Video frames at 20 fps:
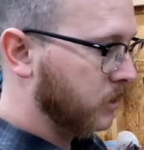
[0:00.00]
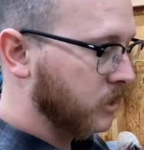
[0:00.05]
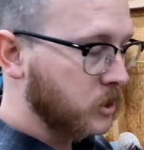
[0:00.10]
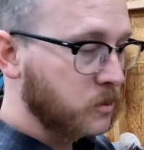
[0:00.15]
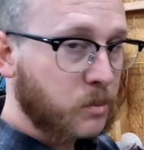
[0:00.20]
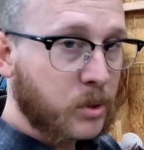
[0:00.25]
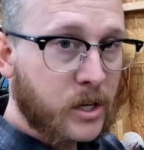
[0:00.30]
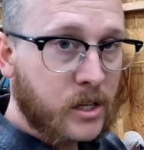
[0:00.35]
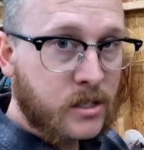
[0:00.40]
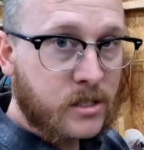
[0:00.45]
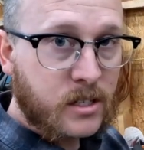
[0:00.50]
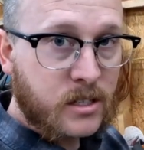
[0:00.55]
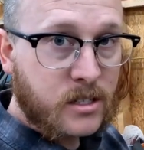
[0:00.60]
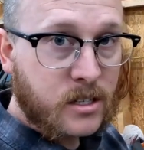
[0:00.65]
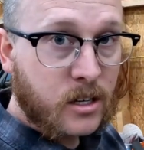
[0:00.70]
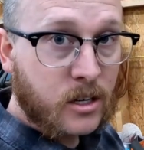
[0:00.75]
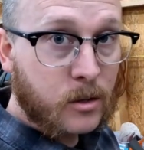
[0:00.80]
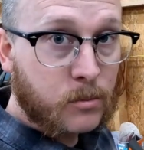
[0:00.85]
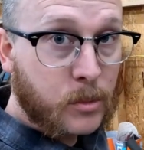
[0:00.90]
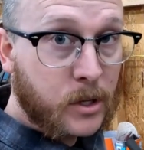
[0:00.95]
This piece that's
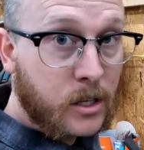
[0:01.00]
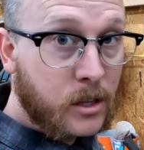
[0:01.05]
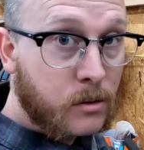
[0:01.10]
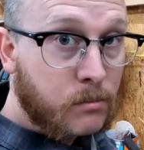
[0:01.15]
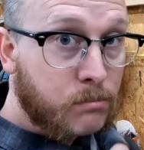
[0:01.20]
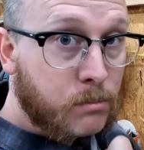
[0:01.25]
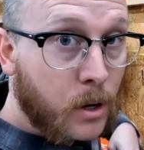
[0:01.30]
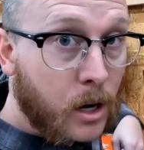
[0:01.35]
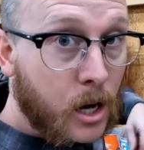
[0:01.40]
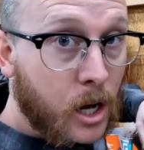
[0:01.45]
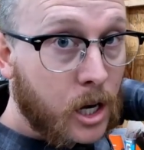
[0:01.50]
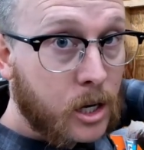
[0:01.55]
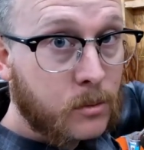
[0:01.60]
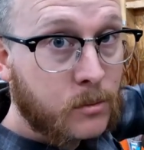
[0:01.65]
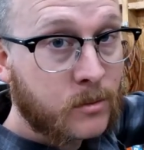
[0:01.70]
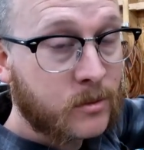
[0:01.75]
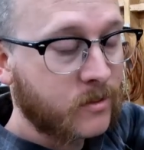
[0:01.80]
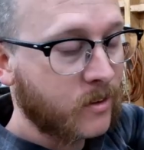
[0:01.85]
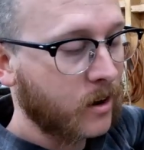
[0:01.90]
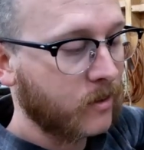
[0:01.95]
going to be the
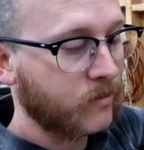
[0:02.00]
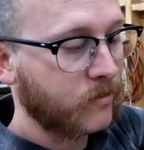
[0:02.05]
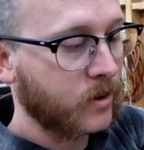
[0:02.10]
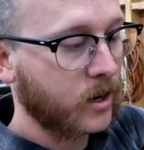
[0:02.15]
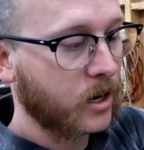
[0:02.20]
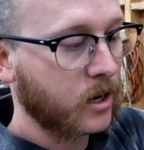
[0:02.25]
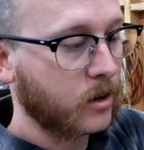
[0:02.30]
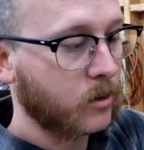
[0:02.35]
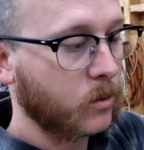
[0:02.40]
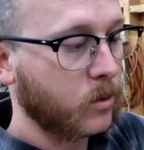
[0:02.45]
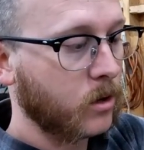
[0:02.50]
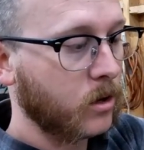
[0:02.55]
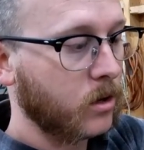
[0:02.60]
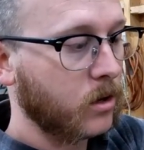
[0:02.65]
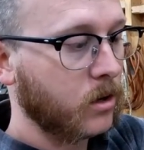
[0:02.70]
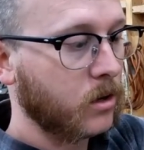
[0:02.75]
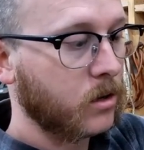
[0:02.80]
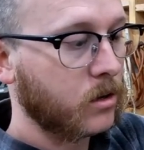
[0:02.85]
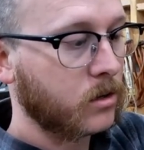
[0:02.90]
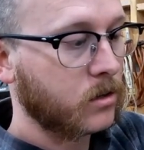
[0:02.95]
bottom of our
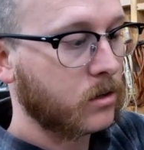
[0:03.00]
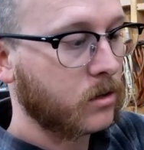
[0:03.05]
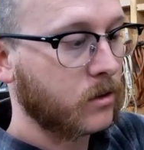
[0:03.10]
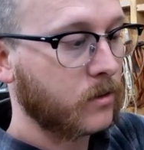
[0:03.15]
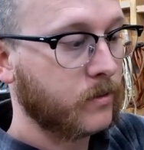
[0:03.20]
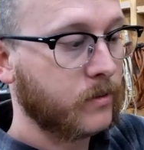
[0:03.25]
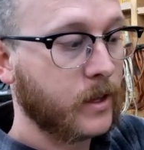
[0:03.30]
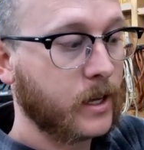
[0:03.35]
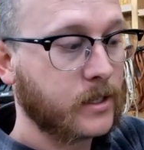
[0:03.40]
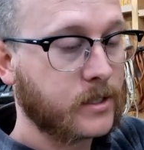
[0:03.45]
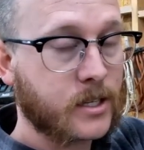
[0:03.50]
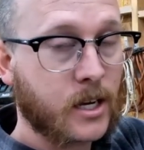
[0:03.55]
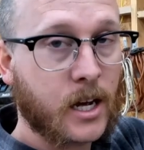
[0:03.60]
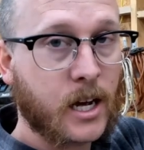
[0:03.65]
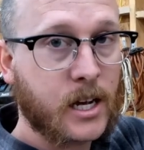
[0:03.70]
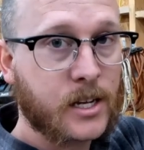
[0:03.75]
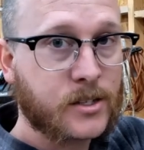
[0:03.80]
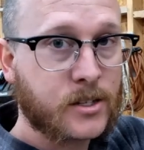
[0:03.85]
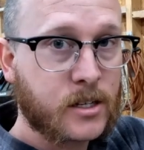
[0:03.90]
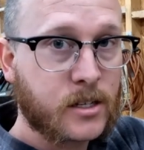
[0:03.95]
firewall that
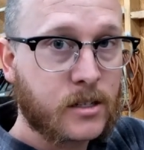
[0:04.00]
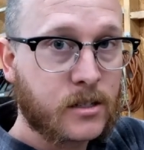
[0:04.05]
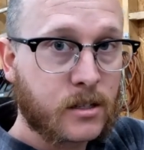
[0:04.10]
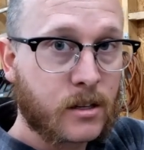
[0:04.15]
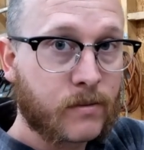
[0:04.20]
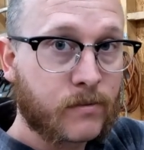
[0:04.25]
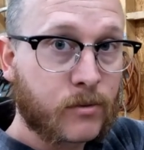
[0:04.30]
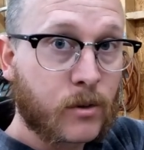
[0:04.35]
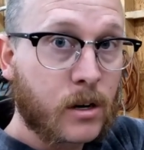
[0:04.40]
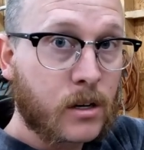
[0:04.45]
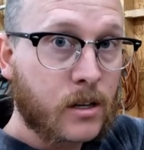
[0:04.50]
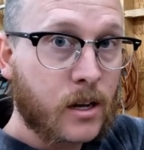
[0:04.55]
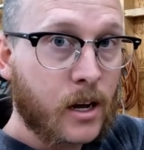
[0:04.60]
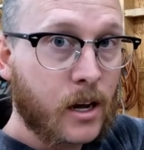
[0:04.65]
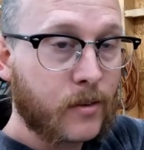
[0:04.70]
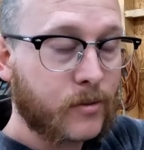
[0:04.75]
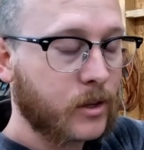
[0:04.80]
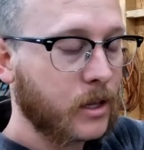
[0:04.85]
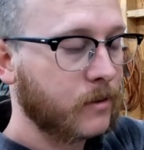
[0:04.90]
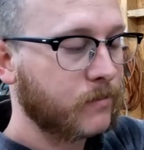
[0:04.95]
ties into the front
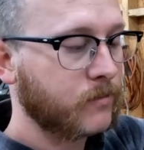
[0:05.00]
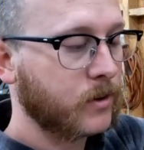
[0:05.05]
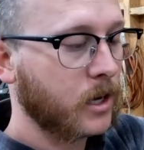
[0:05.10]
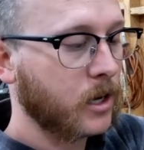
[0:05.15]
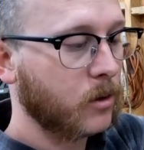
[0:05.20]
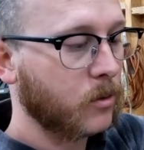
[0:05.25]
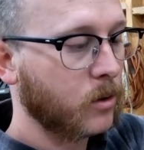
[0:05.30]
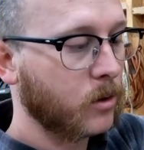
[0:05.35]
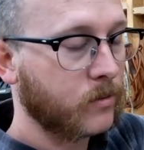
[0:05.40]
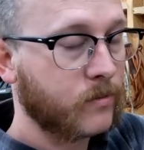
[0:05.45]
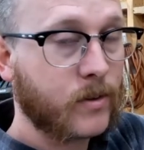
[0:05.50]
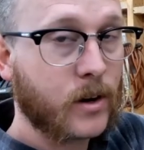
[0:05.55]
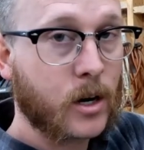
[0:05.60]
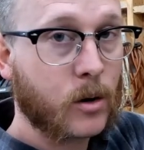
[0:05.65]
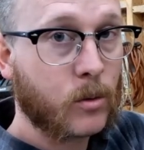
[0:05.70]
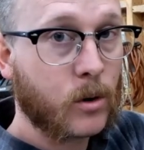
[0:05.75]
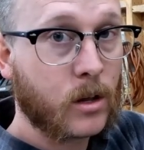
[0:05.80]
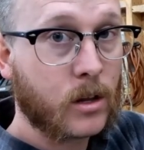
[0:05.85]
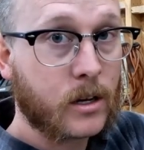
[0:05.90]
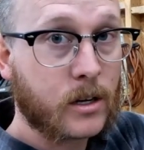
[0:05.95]
half of that firewall,
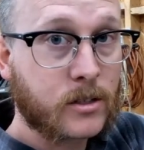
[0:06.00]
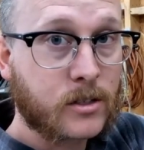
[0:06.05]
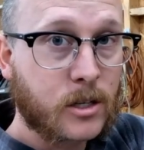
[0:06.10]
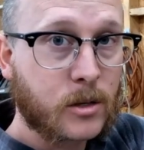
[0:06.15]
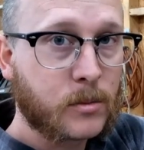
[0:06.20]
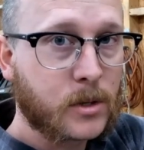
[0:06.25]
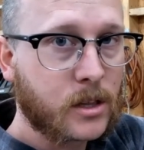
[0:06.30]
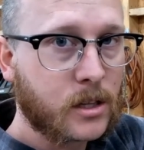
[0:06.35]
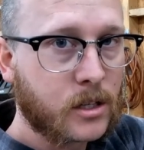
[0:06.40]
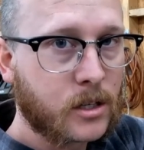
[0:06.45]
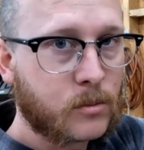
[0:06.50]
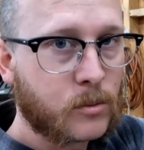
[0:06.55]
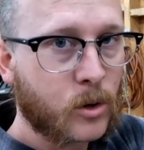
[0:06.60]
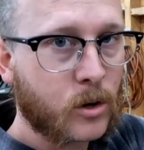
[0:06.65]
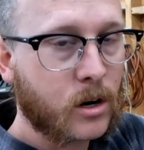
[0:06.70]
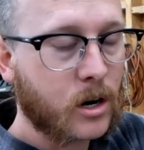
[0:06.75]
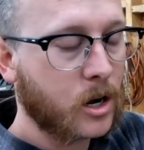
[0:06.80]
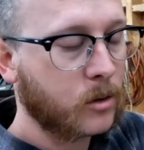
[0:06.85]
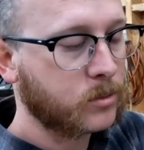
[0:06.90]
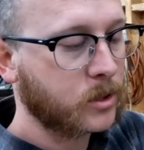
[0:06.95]
firewall there. It's going to be a little more
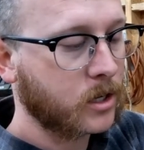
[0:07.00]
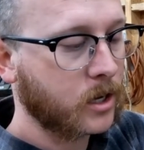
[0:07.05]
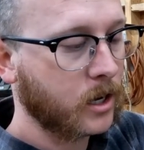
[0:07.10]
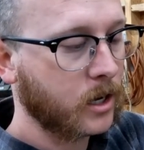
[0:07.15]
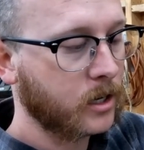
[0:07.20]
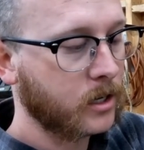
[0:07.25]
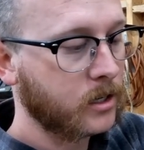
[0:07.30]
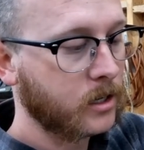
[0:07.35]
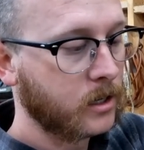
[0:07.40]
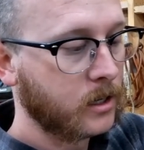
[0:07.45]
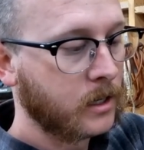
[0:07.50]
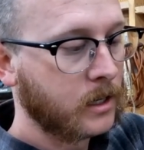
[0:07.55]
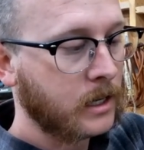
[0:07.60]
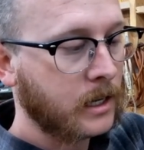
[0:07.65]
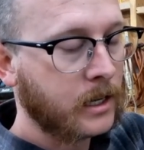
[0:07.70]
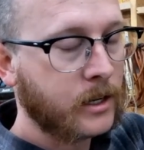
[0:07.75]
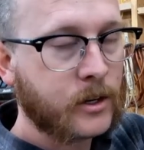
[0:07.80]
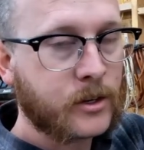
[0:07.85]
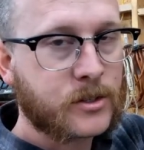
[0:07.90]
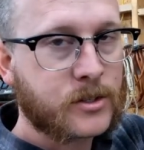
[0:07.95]
complicated.
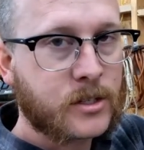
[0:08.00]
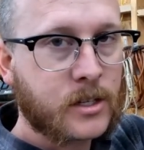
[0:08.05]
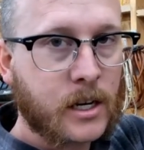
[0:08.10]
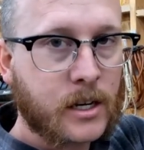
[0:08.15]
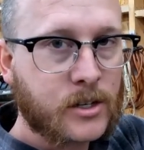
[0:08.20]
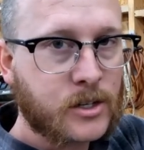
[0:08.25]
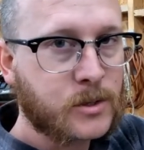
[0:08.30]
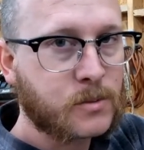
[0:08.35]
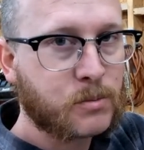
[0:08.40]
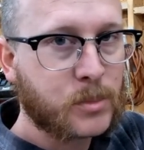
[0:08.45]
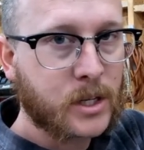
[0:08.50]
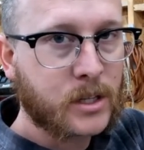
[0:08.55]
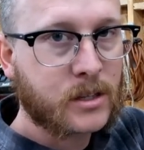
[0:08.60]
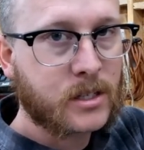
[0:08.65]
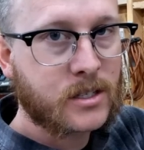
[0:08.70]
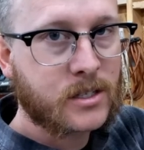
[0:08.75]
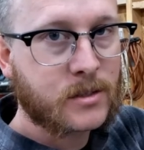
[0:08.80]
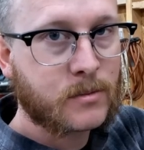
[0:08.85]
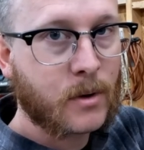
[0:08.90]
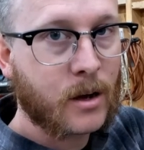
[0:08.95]
And you can see I just bent
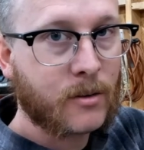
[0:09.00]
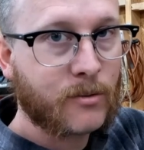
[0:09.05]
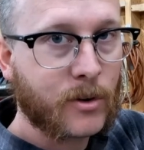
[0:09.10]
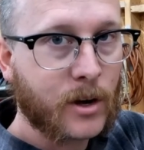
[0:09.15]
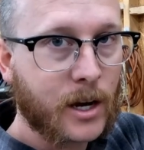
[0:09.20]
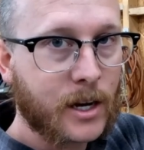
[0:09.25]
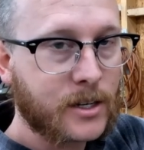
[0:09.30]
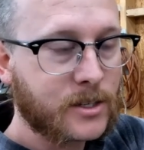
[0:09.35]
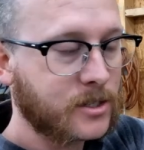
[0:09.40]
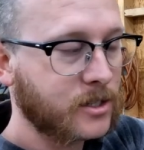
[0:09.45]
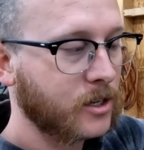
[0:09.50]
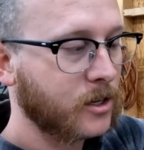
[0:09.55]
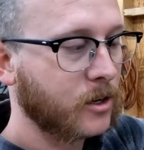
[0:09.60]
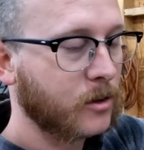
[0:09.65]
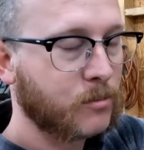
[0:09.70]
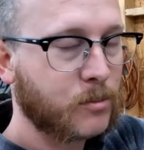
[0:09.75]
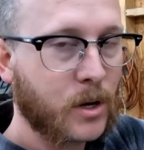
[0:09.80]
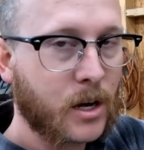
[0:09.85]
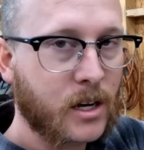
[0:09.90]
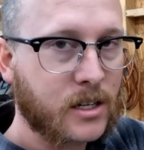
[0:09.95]
this in my vise. You know,
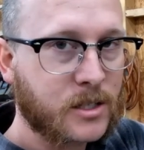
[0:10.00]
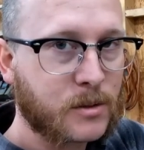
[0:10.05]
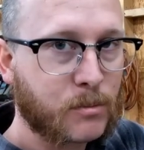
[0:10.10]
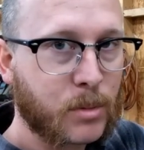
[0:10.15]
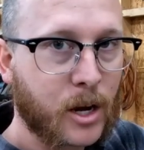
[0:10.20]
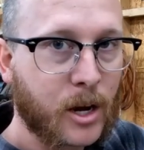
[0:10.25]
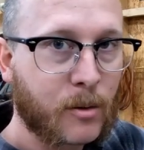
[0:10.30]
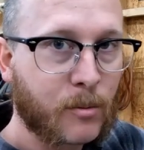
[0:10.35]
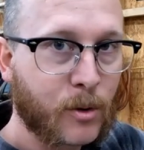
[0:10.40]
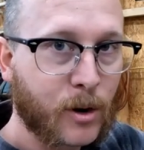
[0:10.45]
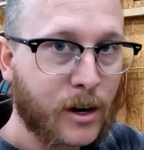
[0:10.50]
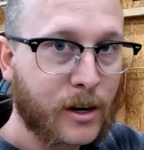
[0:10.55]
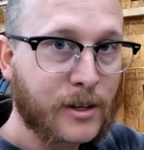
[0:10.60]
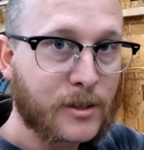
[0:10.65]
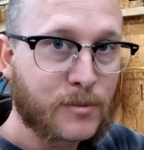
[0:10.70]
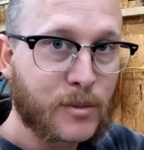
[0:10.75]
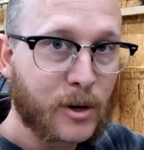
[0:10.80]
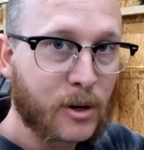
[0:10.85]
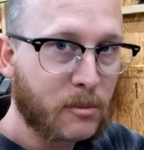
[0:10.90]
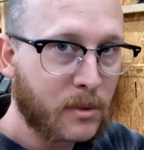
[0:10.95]
a box and pan brake
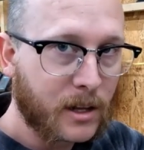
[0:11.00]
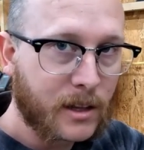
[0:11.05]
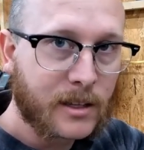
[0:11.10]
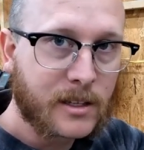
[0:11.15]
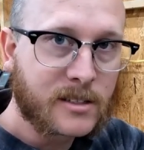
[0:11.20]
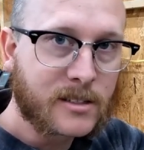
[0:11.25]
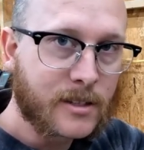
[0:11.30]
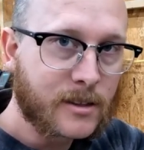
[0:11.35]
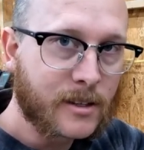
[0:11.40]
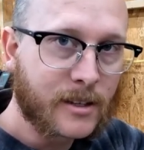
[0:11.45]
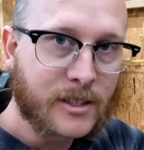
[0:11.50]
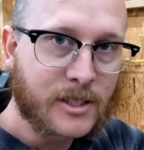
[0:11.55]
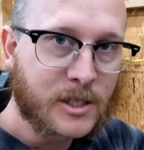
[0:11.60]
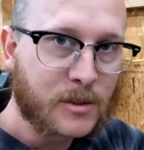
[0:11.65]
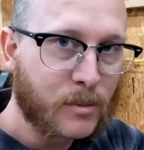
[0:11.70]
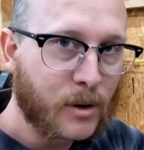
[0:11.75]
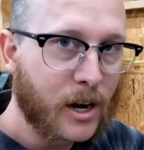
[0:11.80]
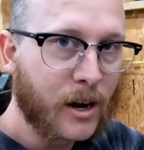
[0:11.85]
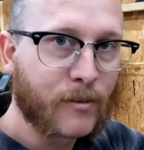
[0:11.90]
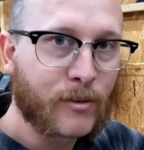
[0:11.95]
has been on my list of things
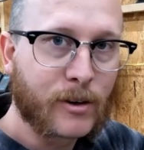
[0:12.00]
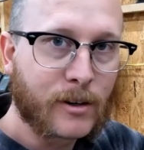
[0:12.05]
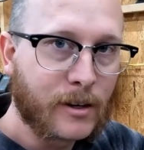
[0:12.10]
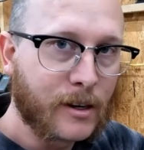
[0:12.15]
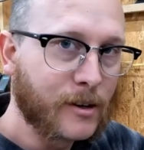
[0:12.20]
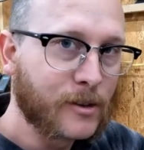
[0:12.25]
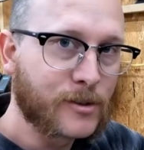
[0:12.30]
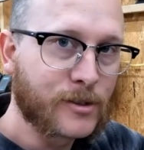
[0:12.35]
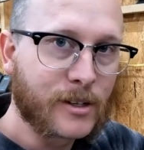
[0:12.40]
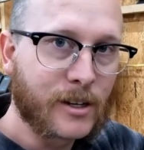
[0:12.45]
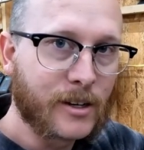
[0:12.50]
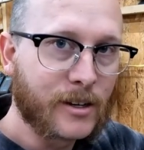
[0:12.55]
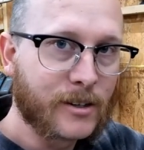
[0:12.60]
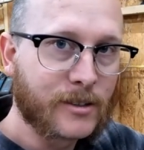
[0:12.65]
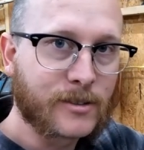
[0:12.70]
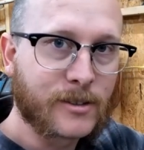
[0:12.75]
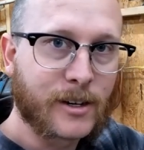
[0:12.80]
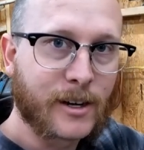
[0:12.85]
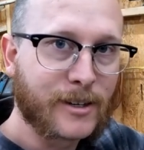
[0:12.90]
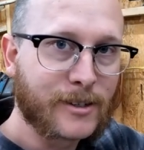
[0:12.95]
to buy for years and
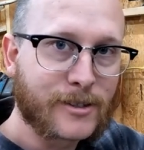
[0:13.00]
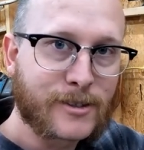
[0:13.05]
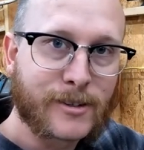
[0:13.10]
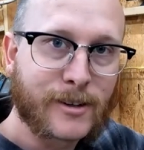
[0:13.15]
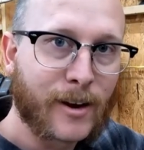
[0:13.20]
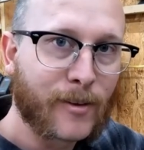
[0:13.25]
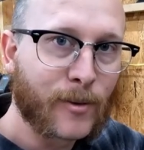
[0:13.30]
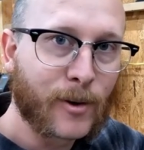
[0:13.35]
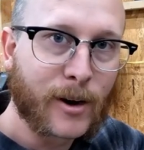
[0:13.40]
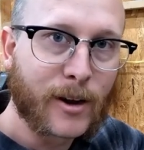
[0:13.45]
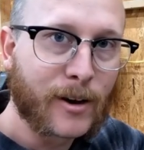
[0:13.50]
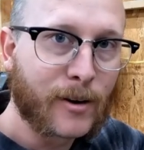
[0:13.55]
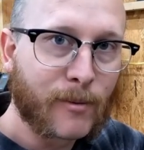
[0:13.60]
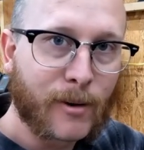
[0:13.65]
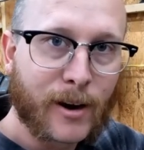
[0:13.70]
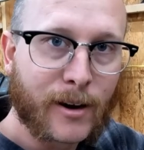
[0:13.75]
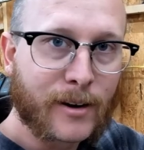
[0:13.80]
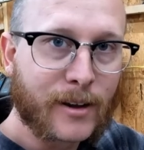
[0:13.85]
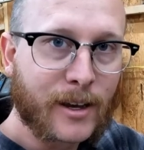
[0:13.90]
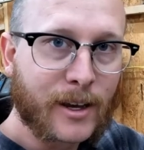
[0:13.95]
years, and I just never get
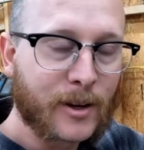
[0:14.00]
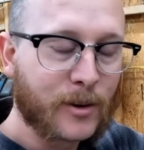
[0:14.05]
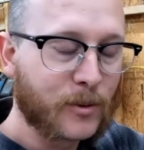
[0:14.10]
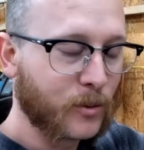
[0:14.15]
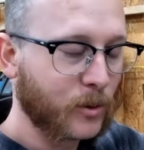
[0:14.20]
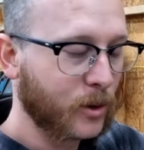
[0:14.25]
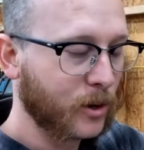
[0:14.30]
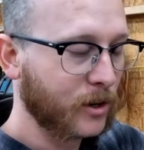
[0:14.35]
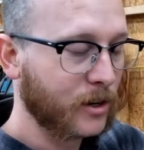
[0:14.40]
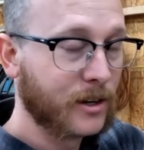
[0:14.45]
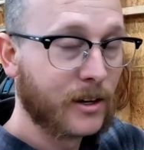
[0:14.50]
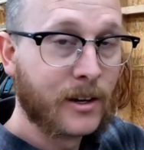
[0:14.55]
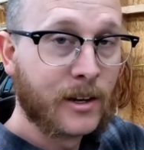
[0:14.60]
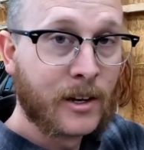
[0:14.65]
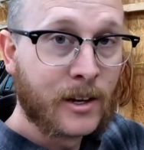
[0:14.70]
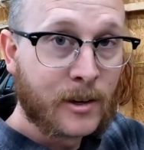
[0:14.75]
around to getting one.